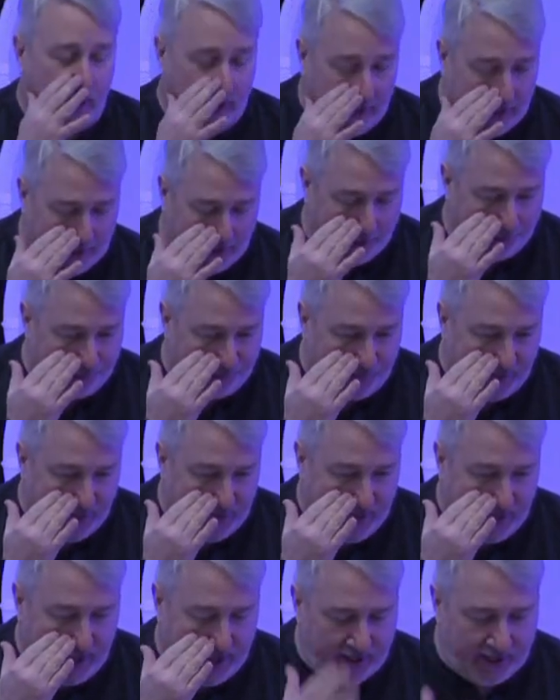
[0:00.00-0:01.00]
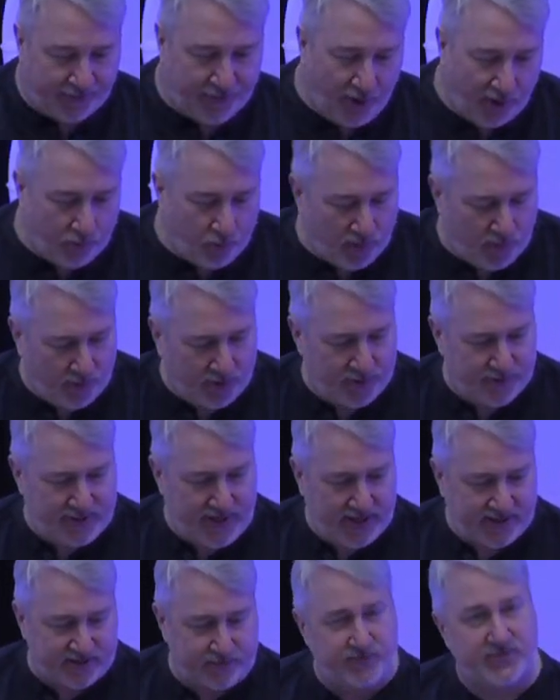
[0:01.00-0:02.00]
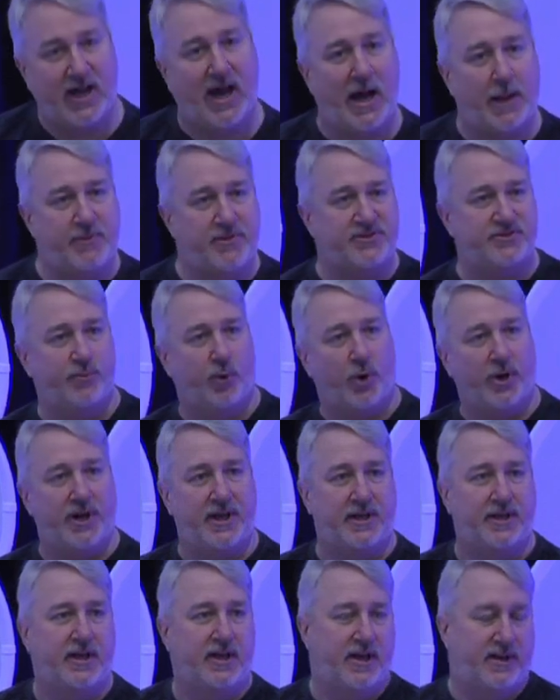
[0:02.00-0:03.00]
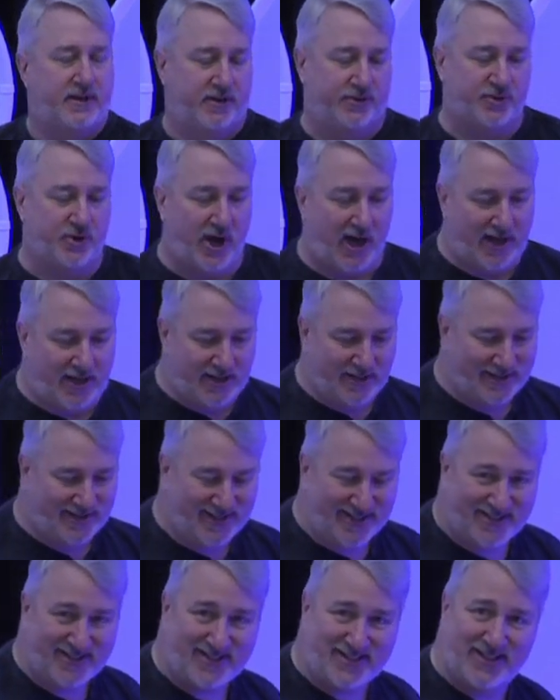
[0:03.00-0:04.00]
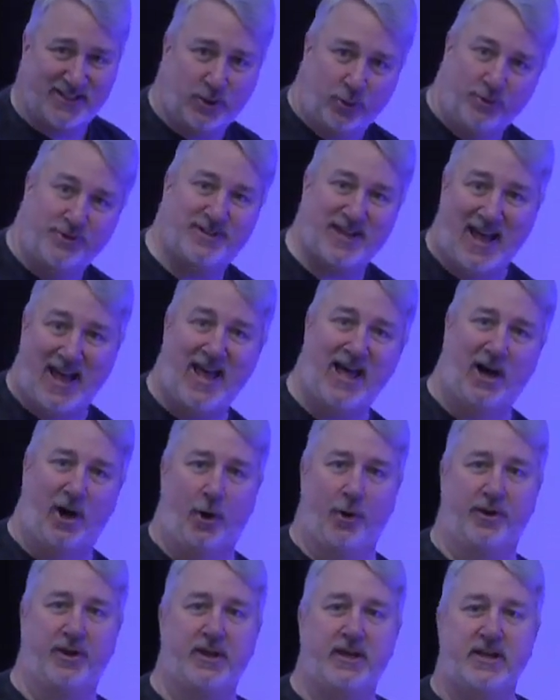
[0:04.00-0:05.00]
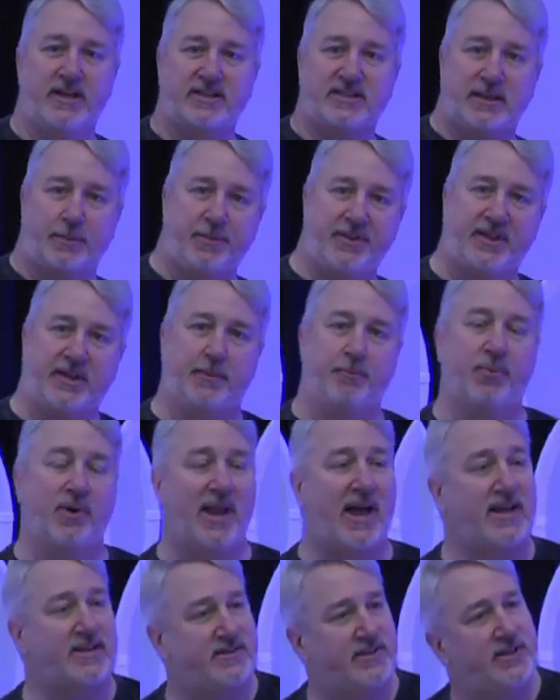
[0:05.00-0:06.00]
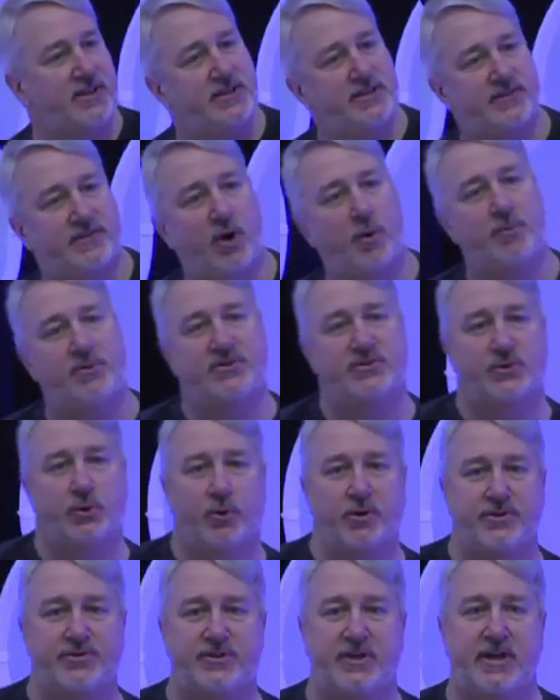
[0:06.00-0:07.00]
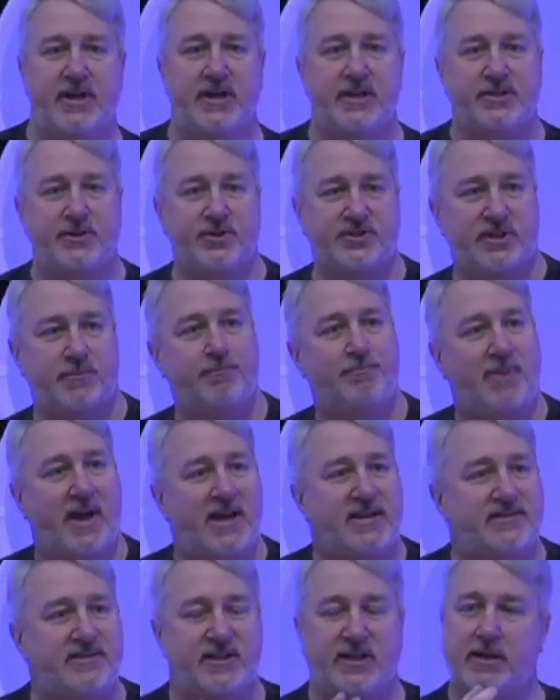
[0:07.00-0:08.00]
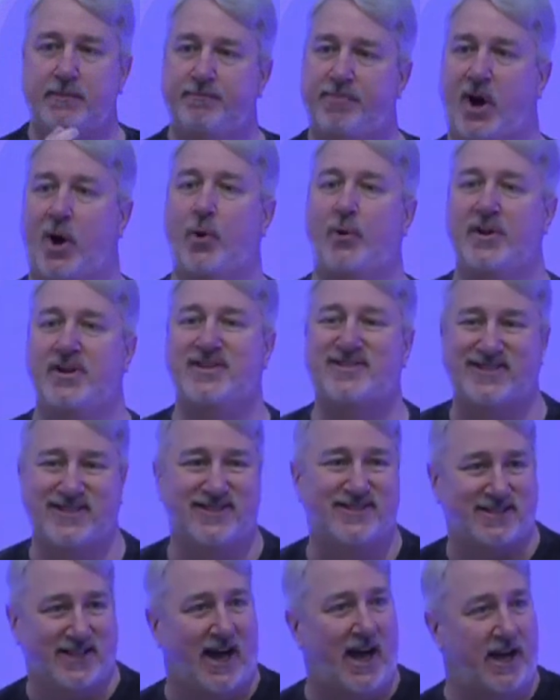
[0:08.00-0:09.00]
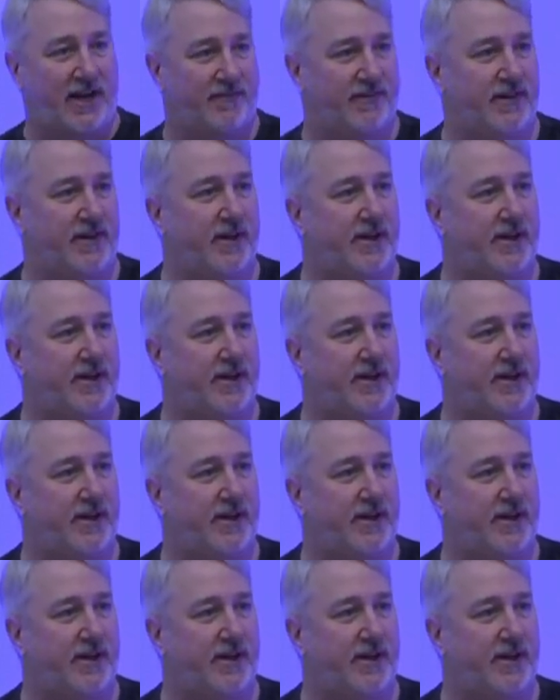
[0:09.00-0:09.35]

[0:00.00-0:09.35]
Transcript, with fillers: Um, and I thought we could take some time this morning to try to distill down some of the complexities of open source to some basic components inside of it.